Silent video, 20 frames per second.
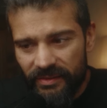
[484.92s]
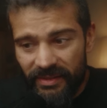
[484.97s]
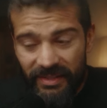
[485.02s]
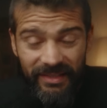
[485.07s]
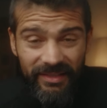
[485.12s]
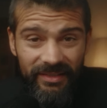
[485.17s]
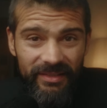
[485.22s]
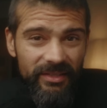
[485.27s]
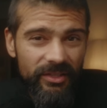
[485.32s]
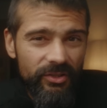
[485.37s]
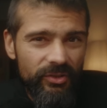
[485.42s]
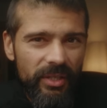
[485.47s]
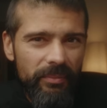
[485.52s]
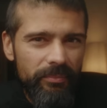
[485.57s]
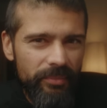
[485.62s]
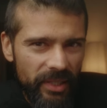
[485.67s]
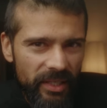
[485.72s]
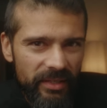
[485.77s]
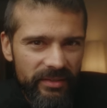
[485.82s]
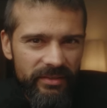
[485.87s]
And this is a great
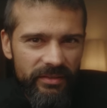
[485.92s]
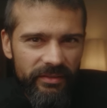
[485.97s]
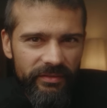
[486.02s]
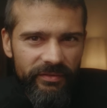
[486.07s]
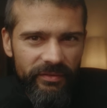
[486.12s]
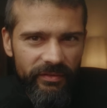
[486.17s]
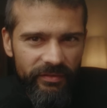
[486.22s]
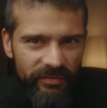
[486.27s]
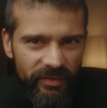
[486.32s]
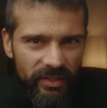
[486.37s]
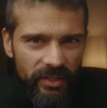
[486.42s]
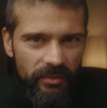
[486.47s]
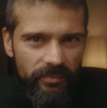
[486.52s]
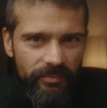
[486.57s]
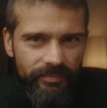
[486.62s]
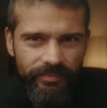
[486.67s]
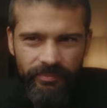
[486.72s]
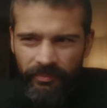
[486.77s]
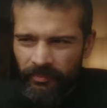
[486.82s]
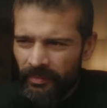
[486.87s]
positive for
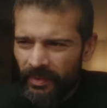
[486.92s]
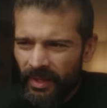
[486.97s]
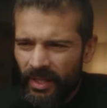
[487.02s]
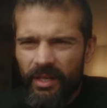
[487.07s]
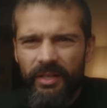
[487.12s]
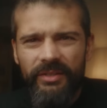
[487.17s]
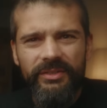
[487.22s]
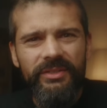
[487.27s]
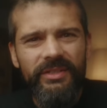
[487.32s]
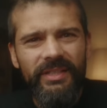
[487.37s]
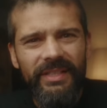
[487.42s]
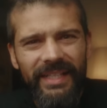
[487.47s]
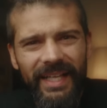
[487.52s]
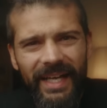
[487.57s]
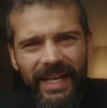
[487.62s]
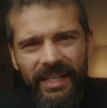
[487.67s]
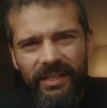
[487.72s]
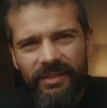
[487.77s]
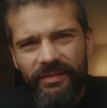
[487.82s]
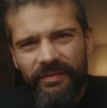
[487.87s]
film. Also, the lack